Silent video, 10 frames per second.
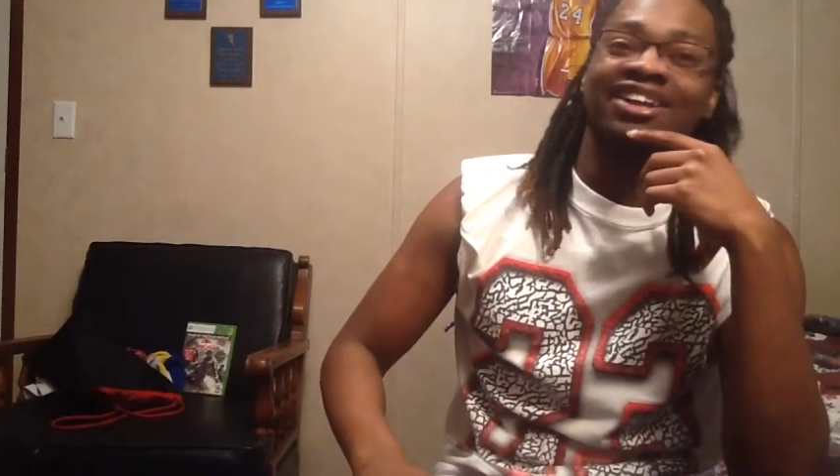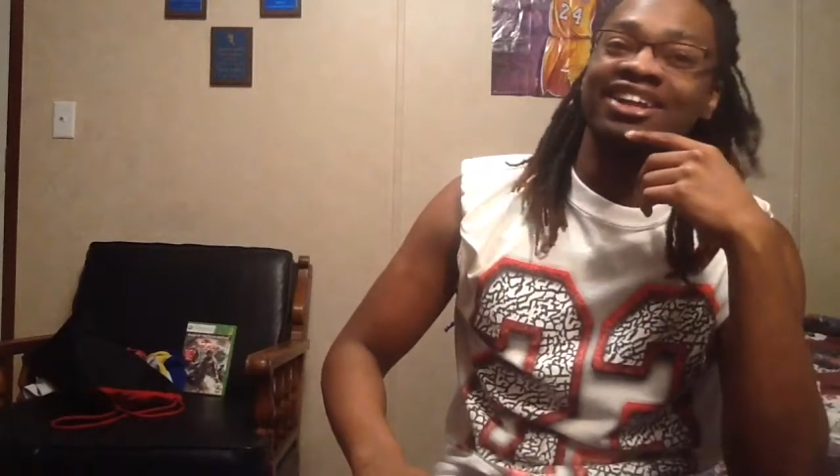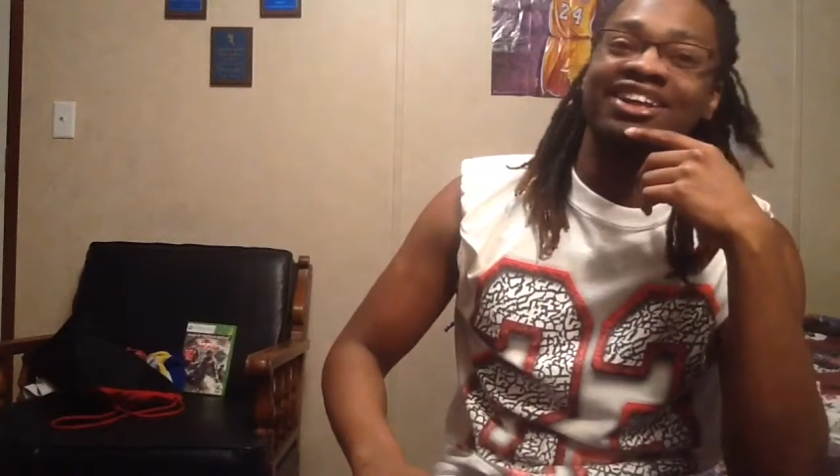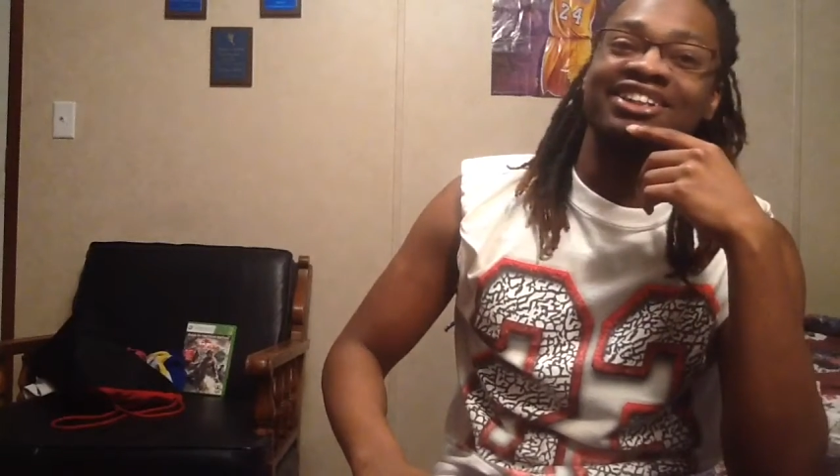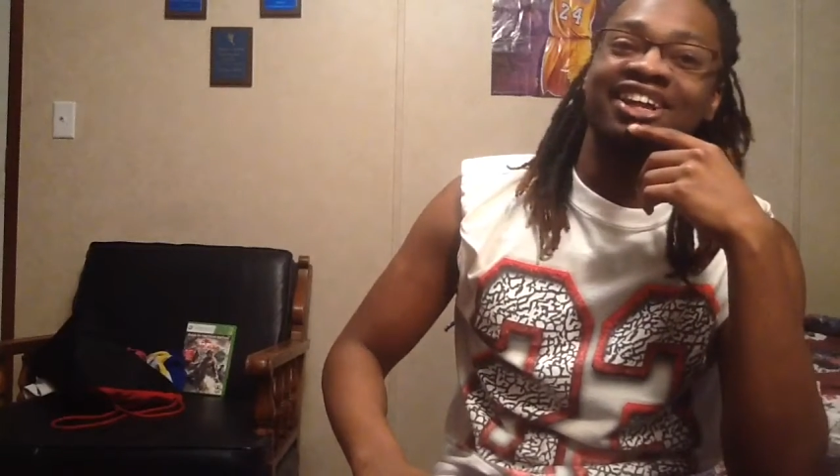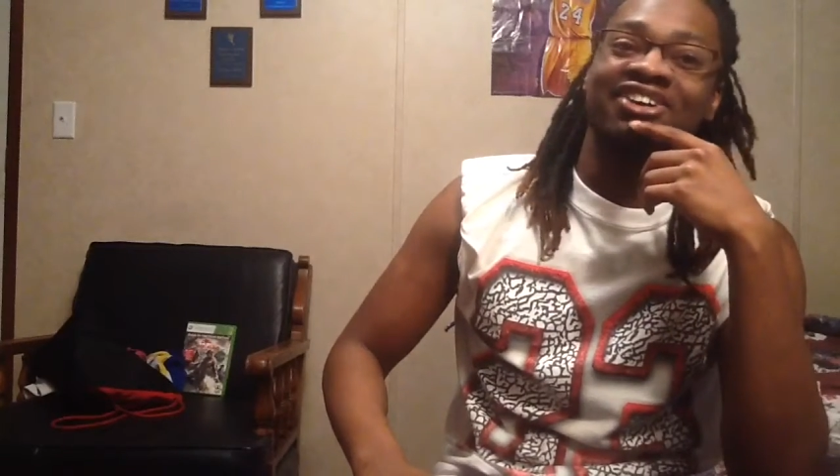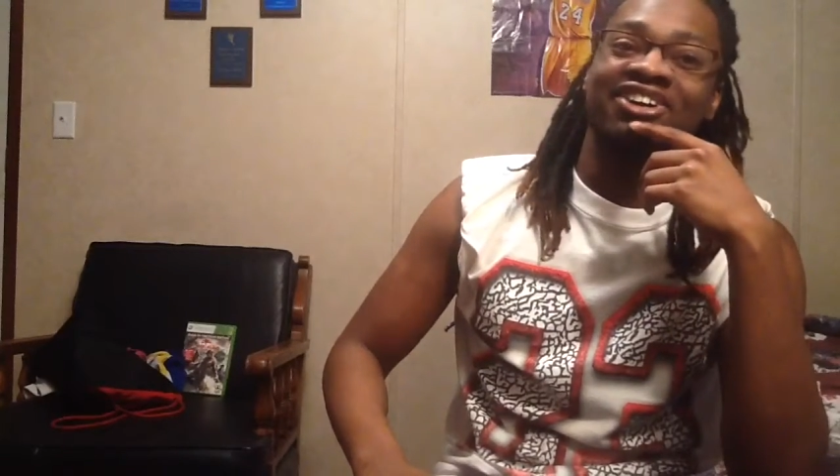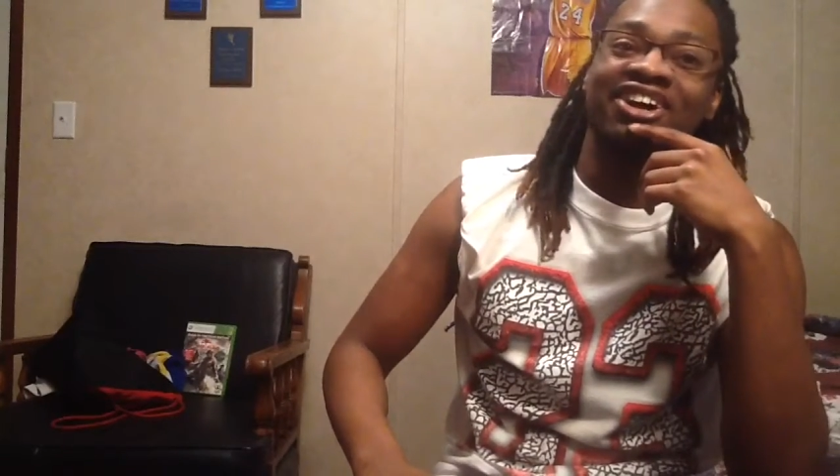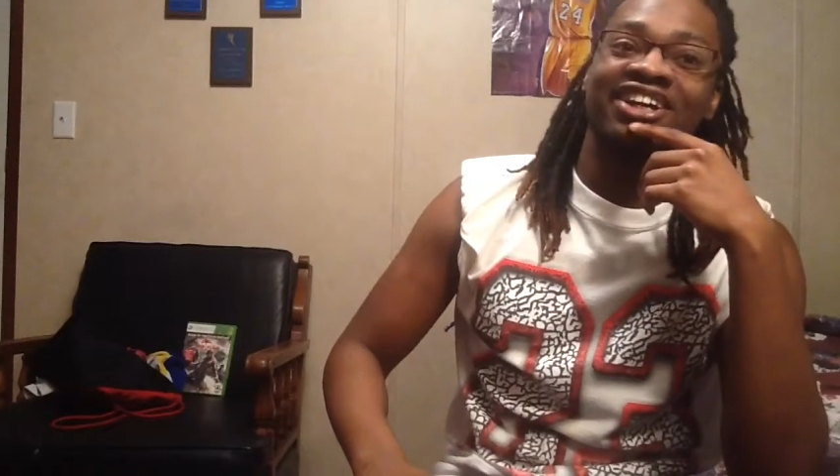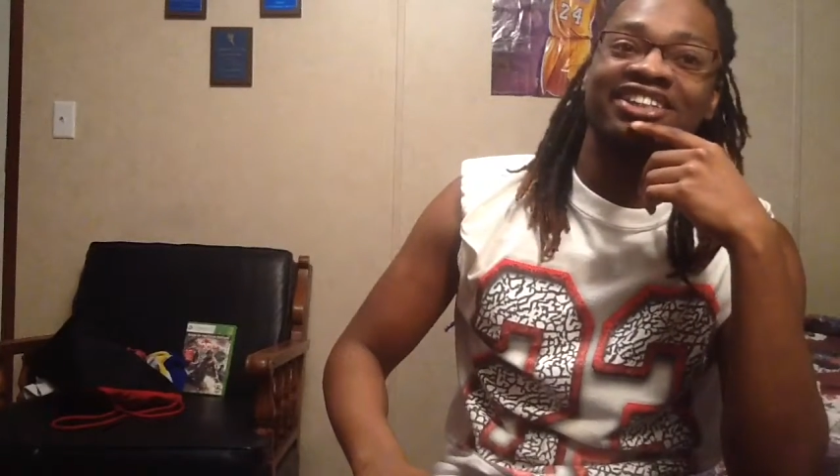That jumped
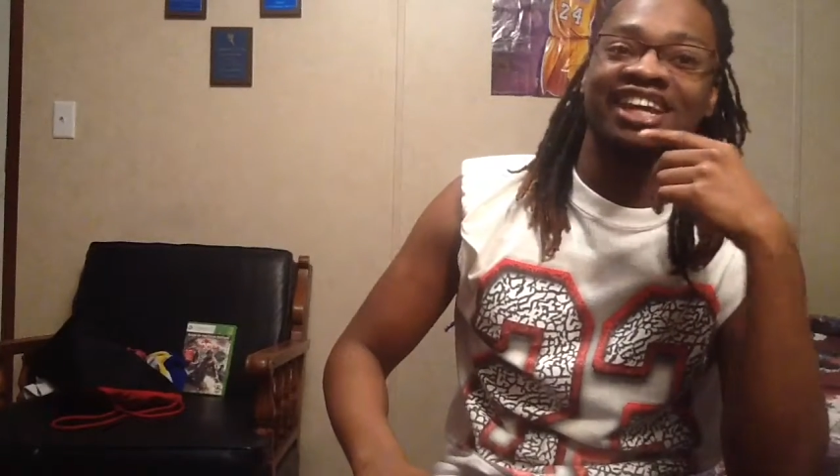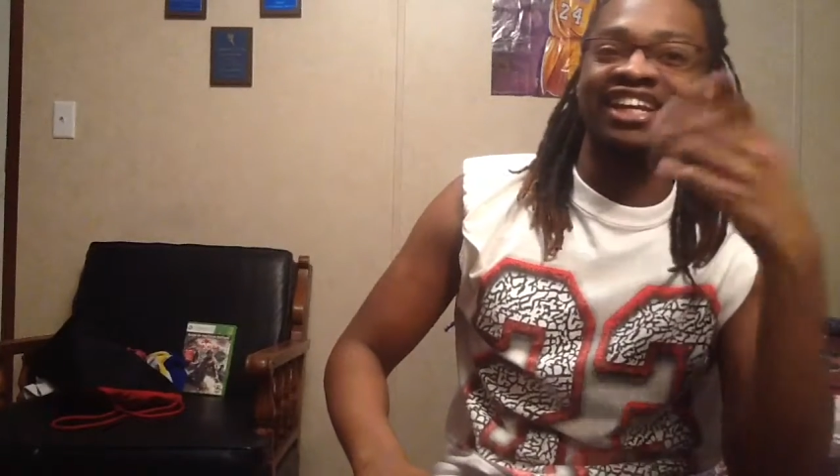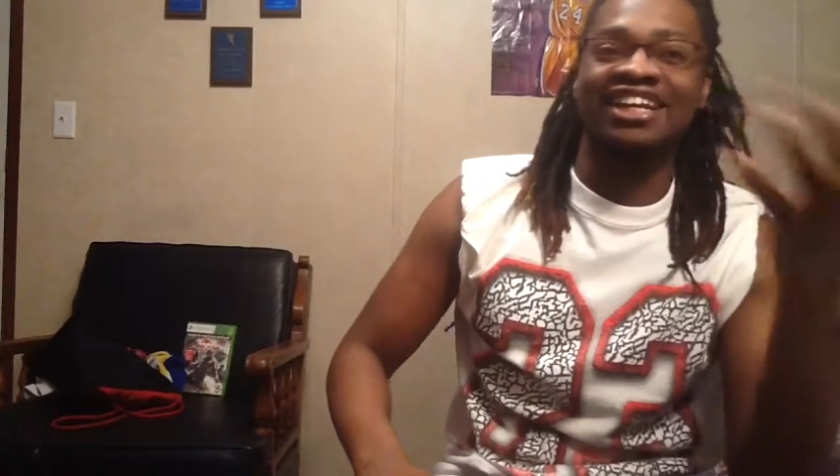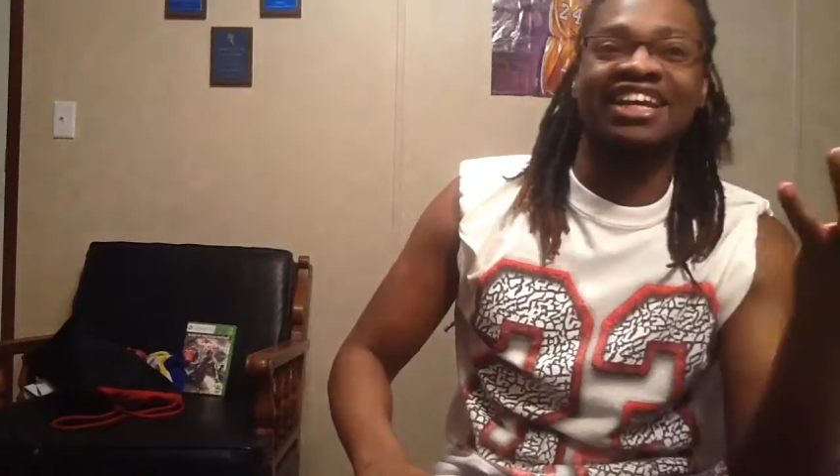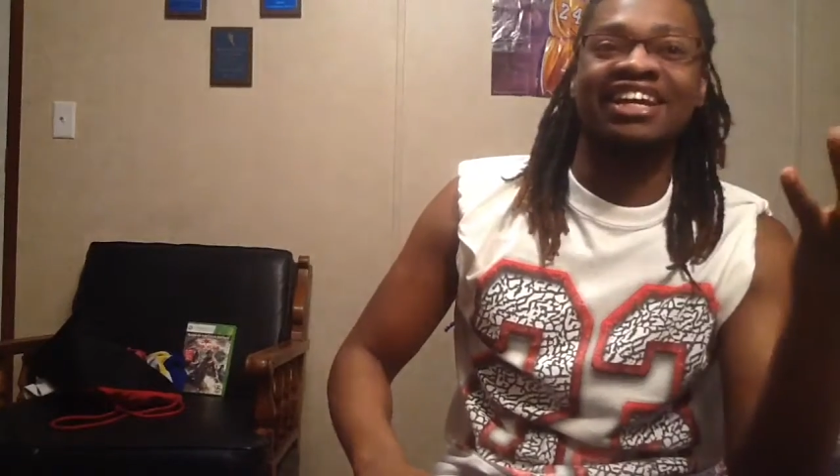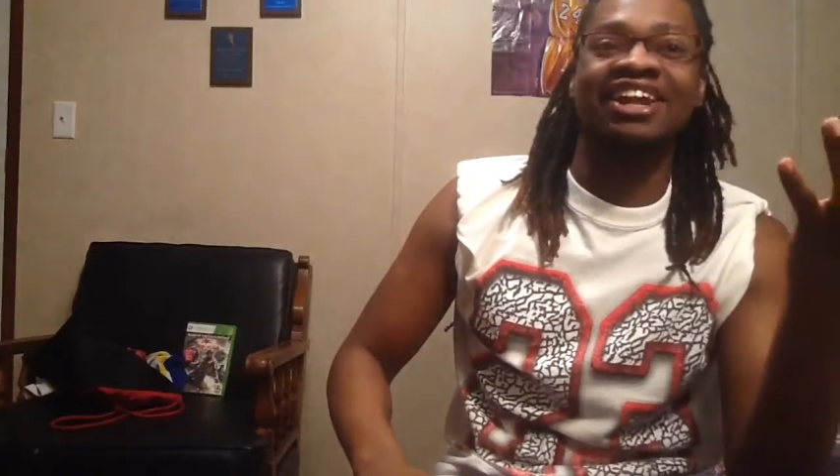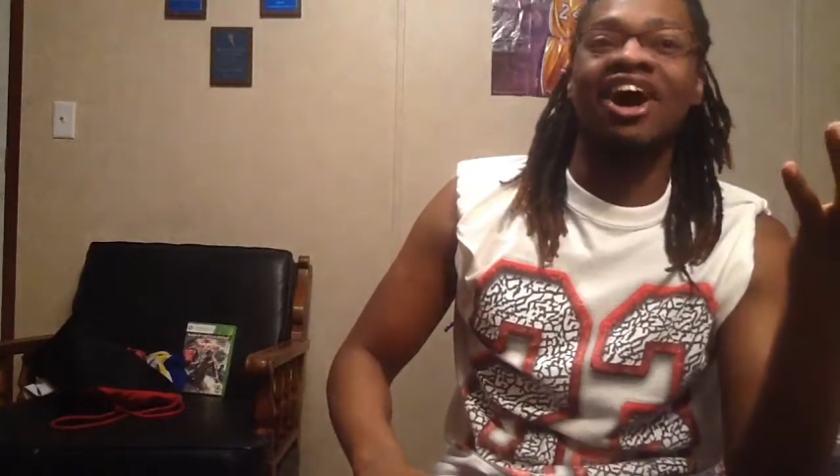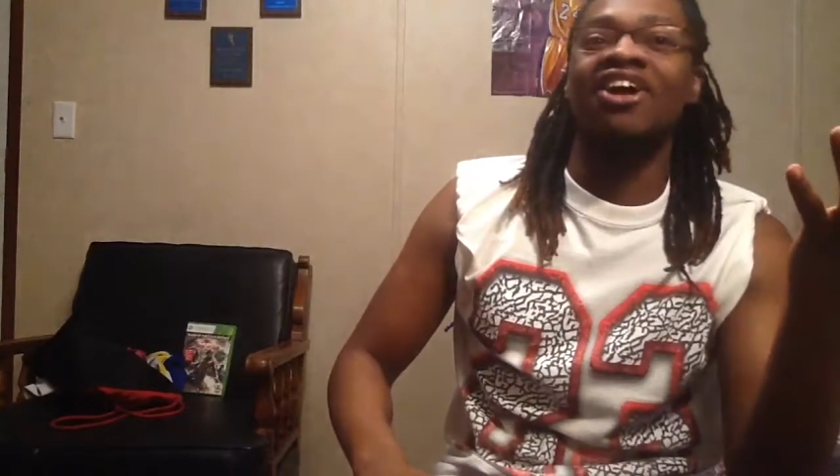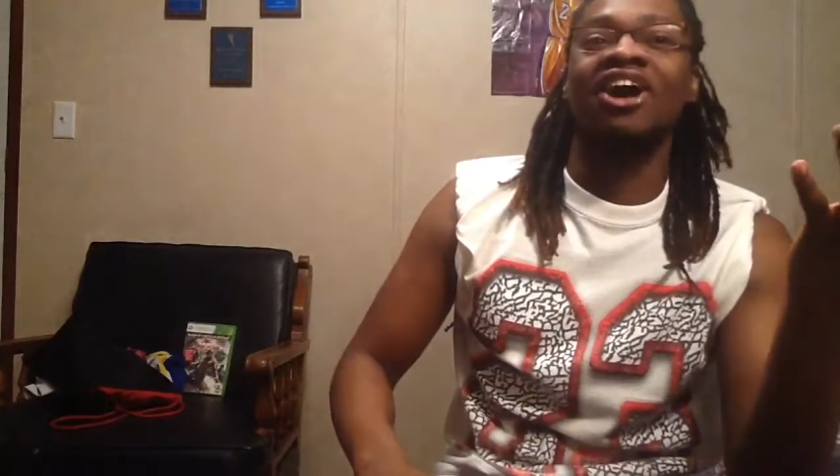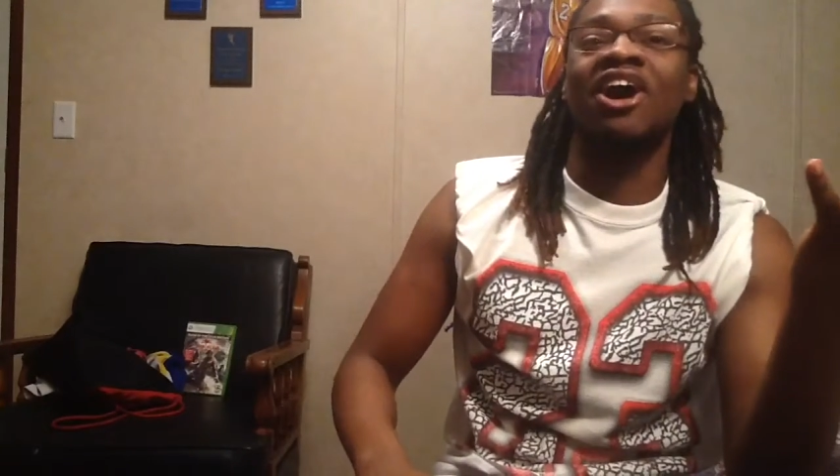crazy. And then the